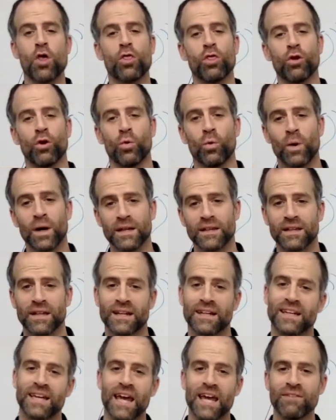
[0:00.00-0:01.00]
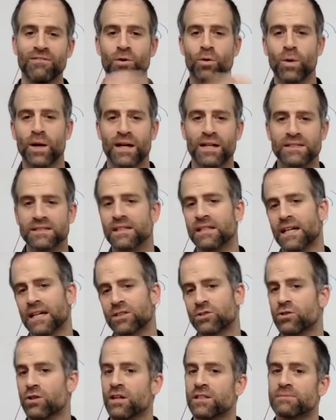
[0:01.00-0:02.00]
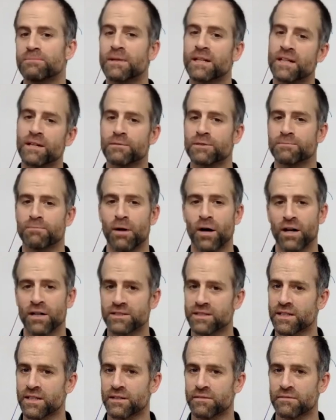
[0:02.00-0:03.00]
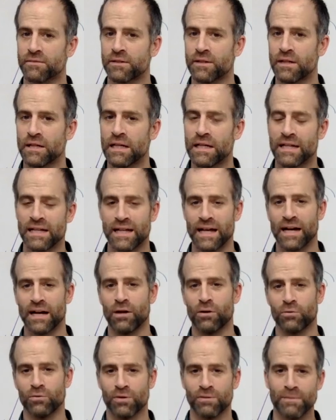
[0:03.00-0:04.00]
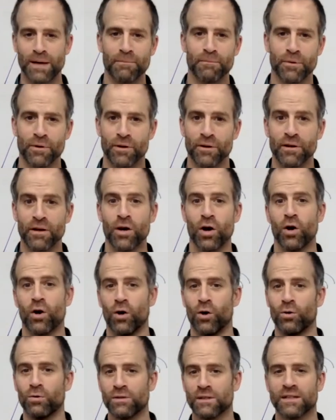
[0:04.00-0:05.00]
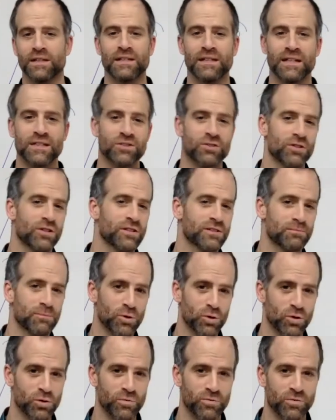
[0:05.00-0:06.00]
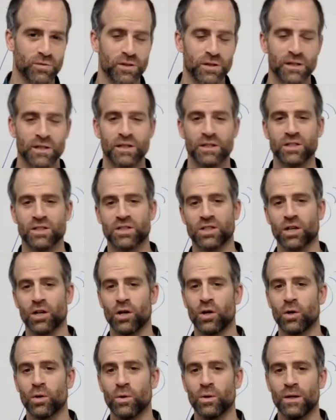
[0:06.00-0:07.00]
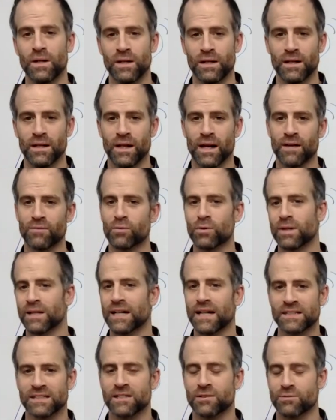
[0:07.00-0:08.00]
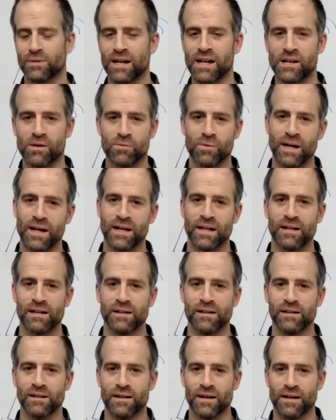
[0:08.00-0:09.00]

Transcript: The one that gave away its electrons becomes positive. Now, remember, only electrons move. So everyone gets it right when